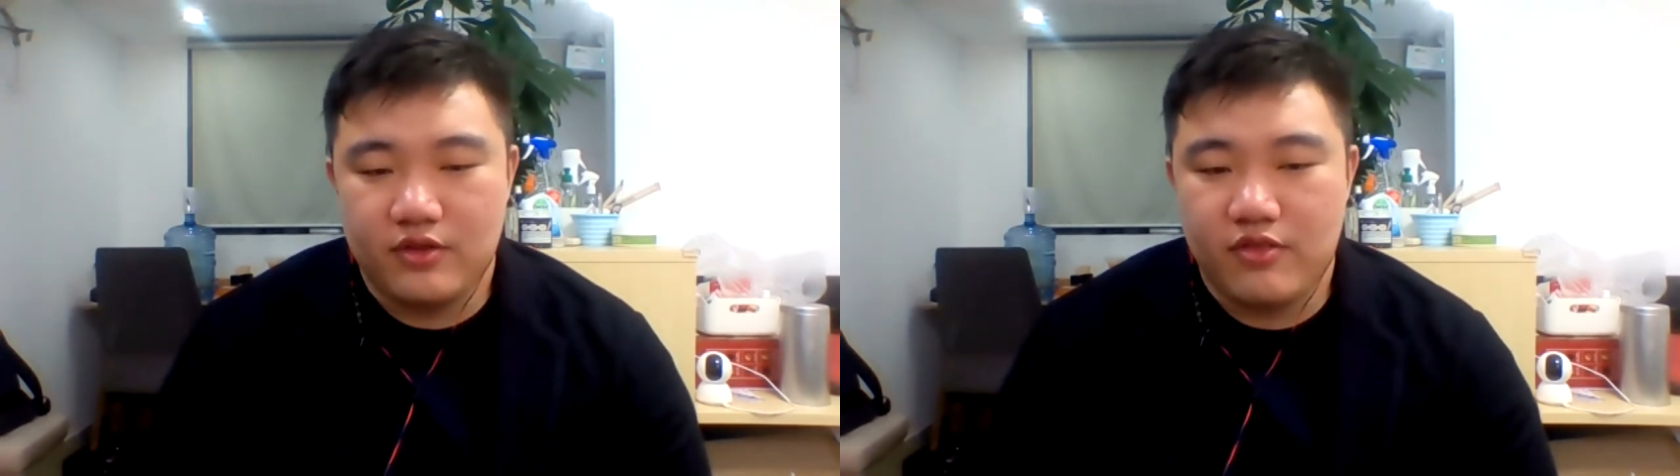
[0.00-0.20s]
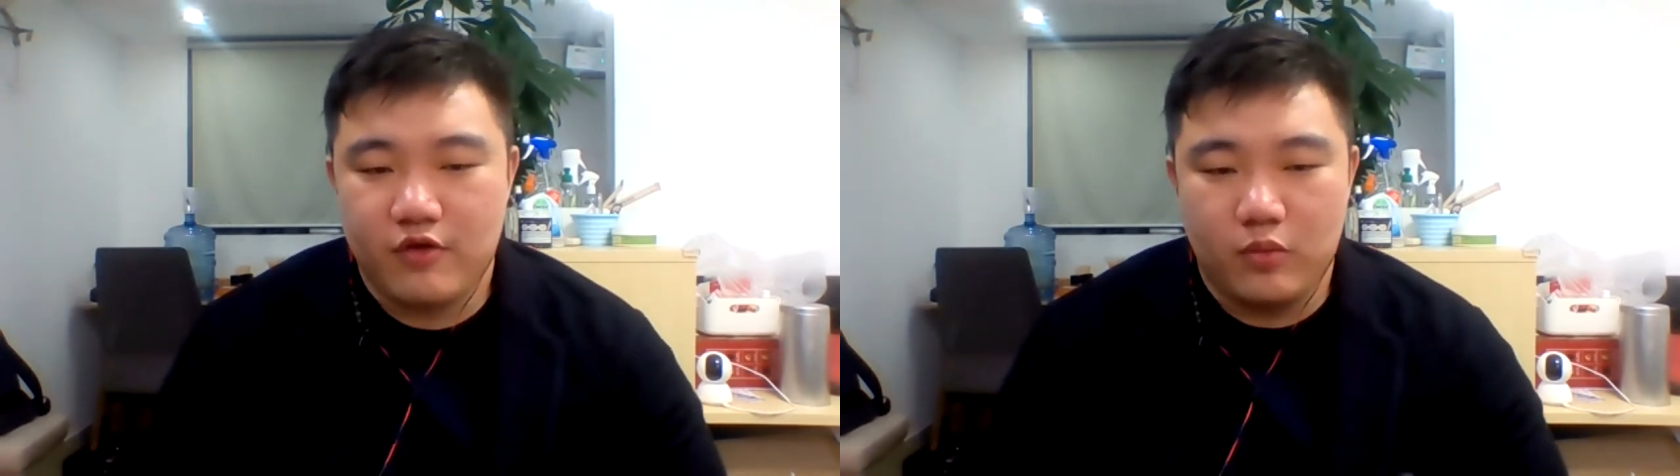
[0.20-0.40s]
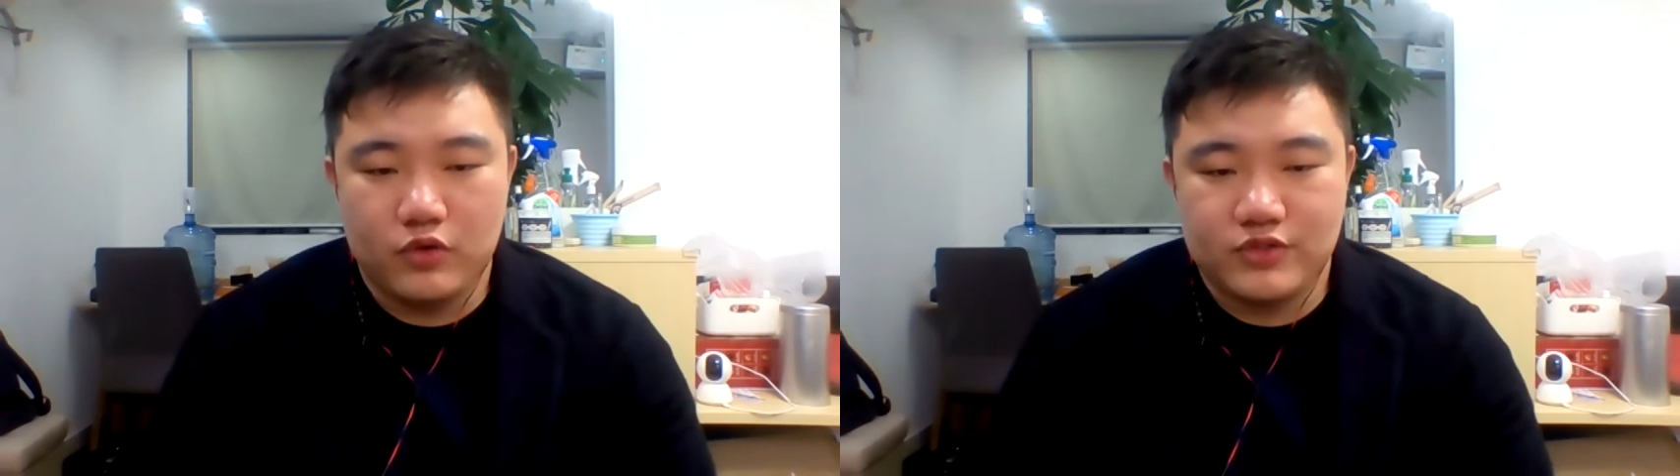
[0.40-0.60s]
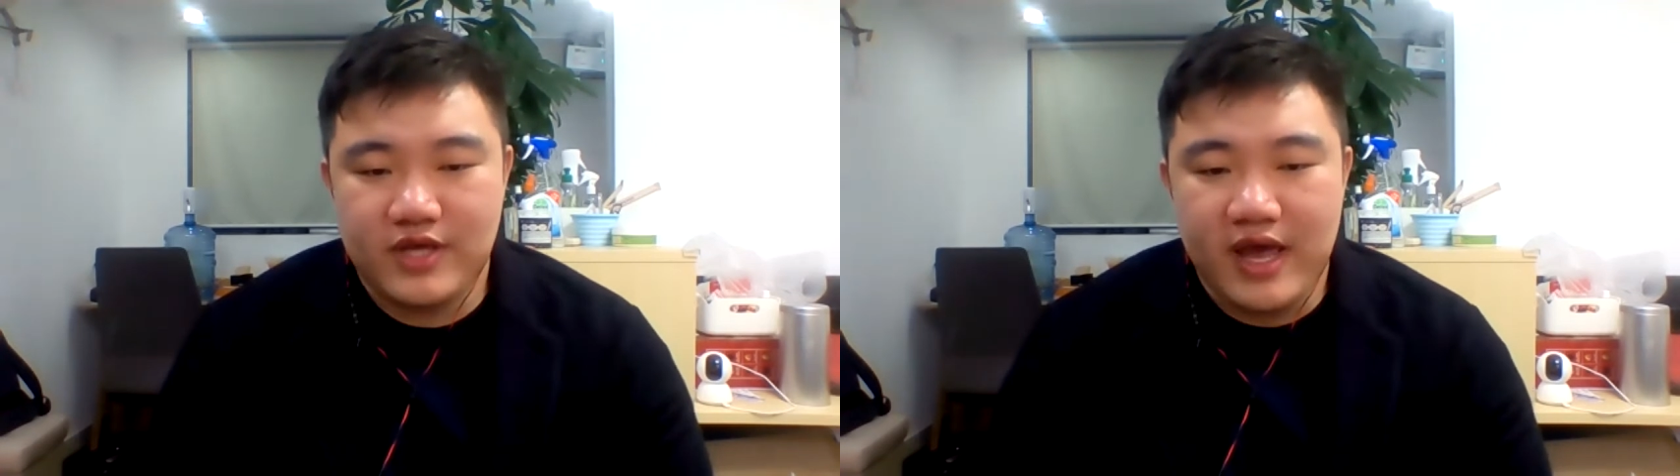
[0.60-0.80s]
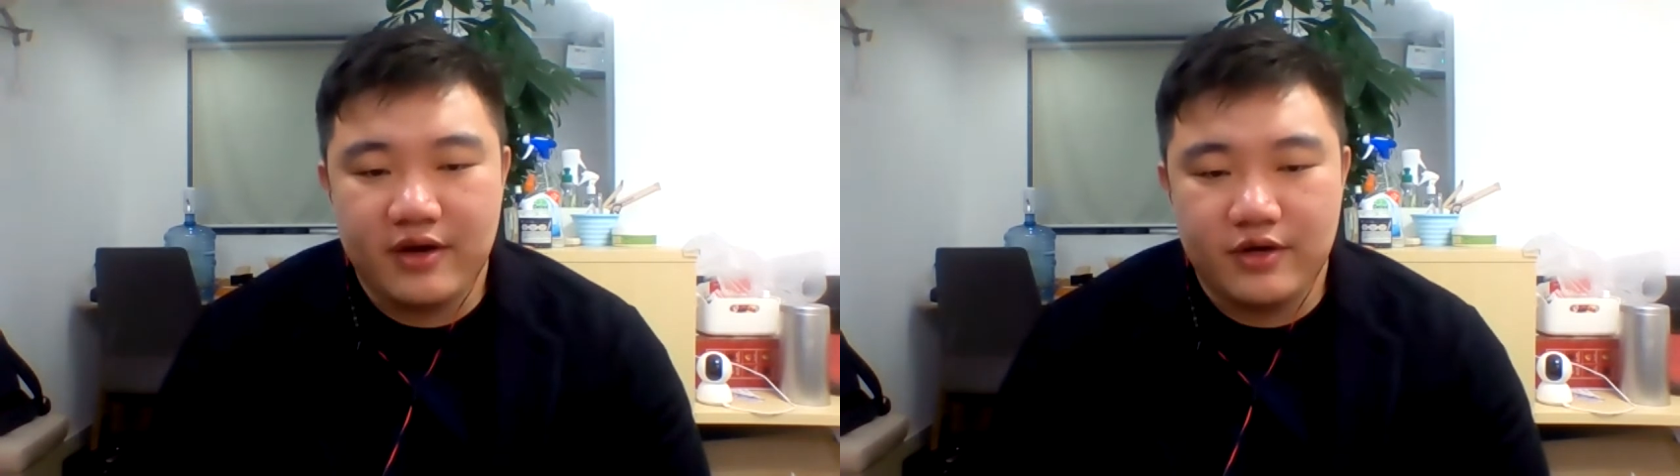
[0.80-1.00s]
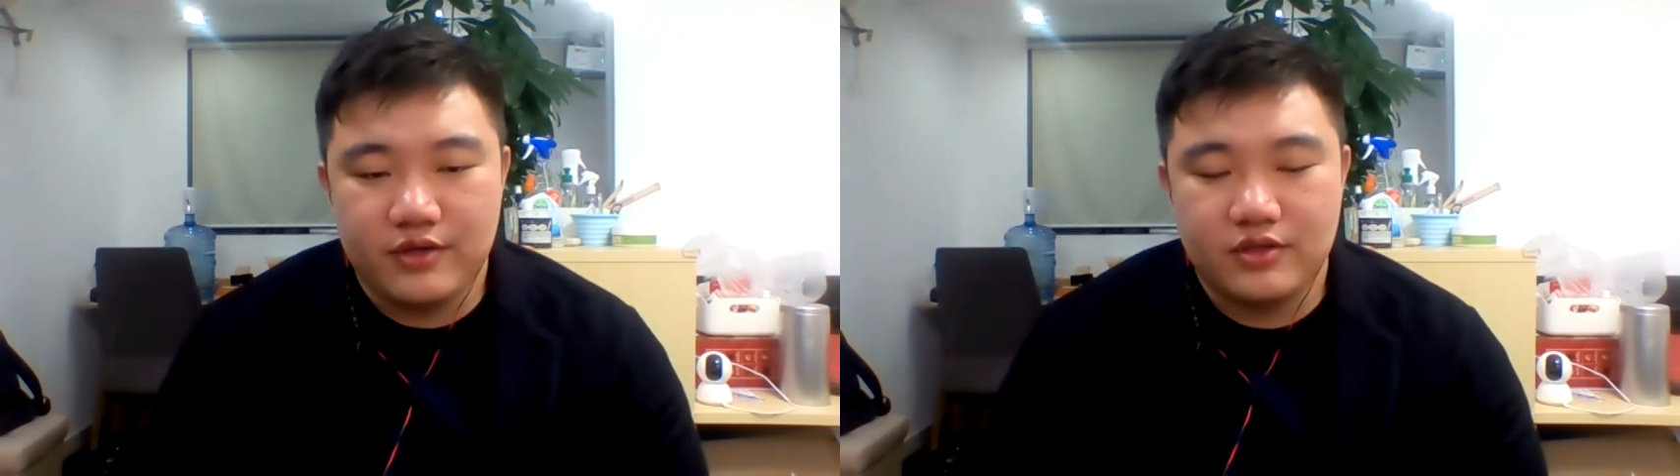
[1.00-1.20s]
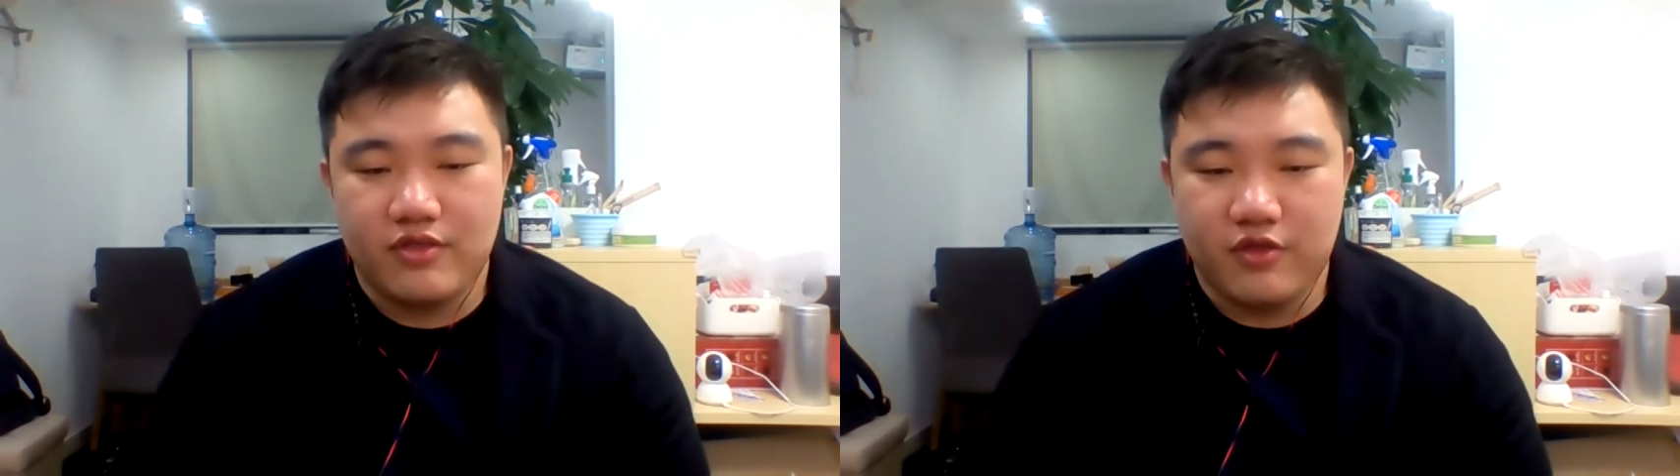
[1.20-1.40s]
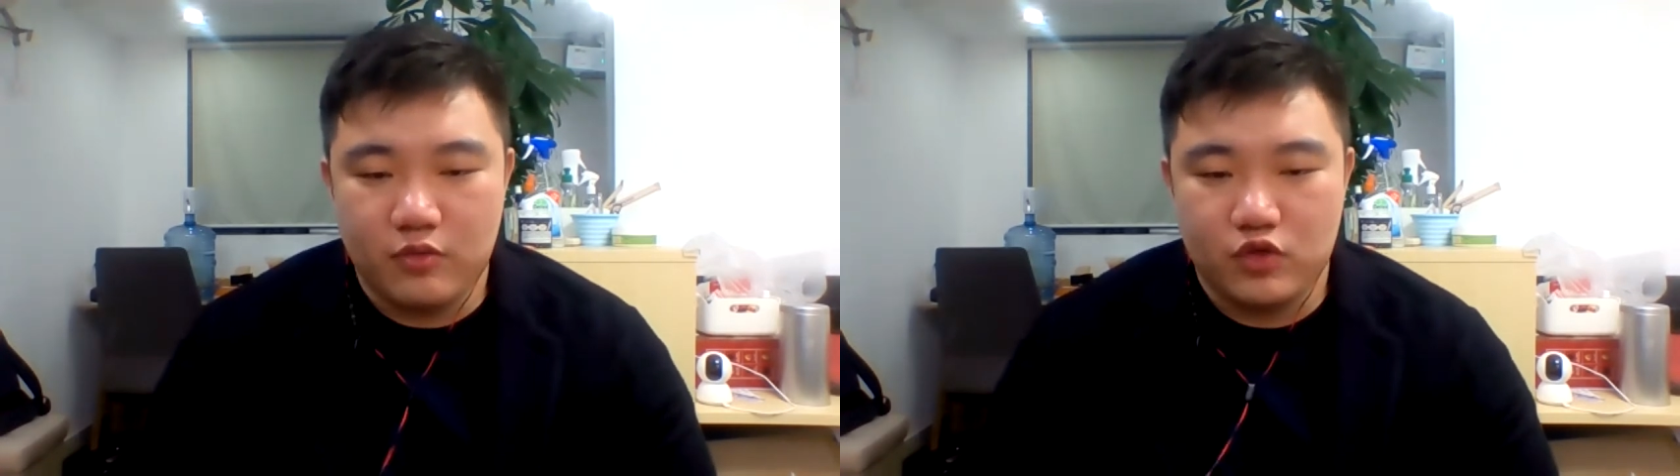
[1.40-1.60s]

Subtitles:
thermal scanner, the thermal